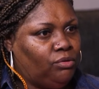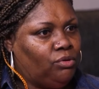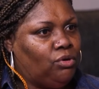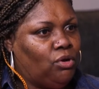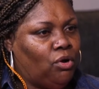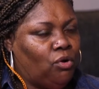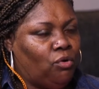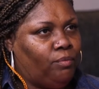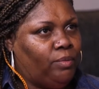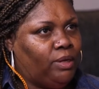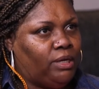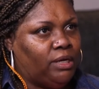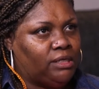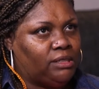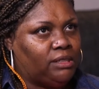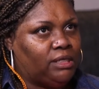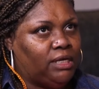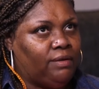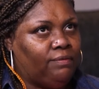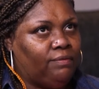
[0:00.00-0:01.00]
You know,
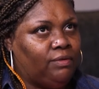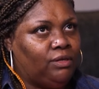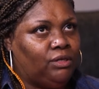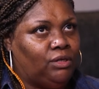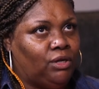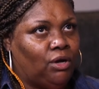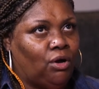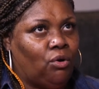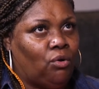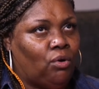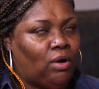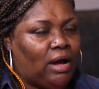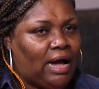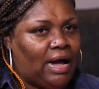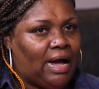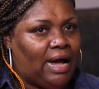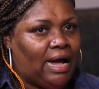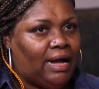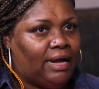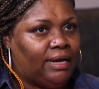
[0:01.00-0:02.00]
because even though
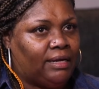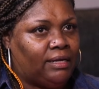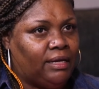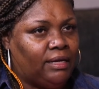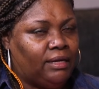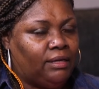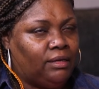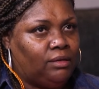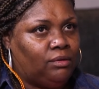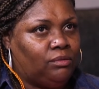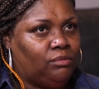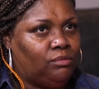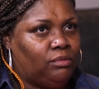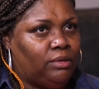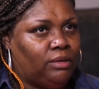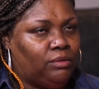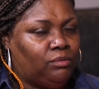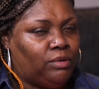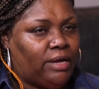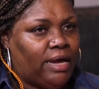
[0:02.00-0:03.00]
I
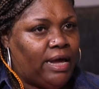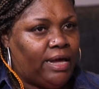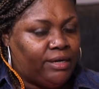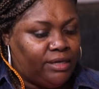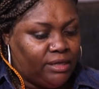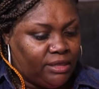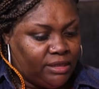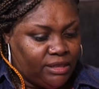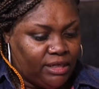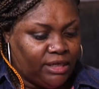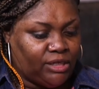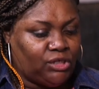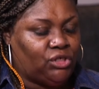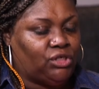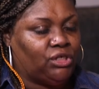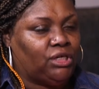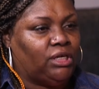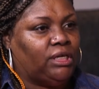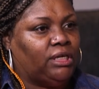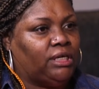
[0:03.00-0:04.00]
had an
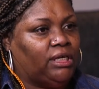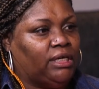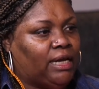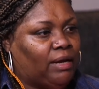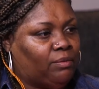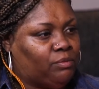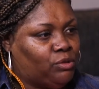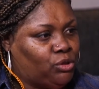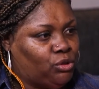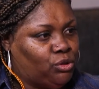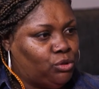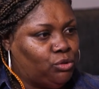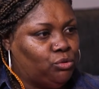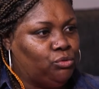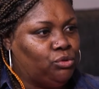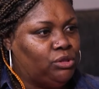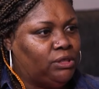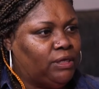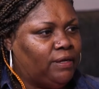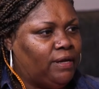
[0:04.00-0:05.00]
addiction, I was
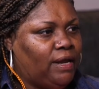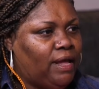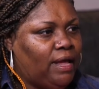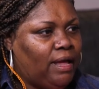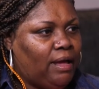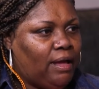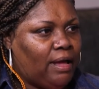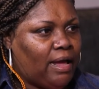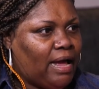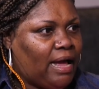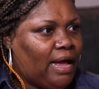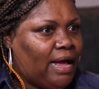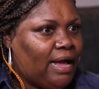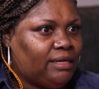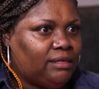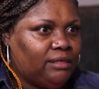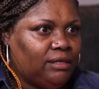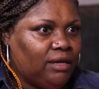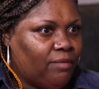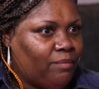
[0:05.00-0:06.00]
using,
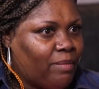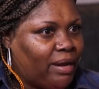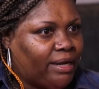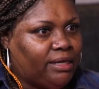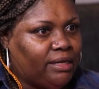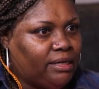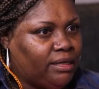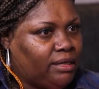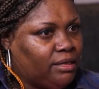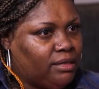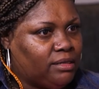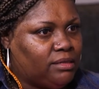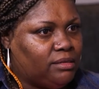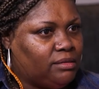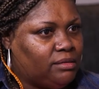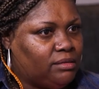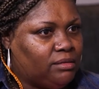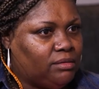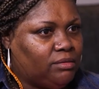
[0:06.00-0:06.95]
I love my kids.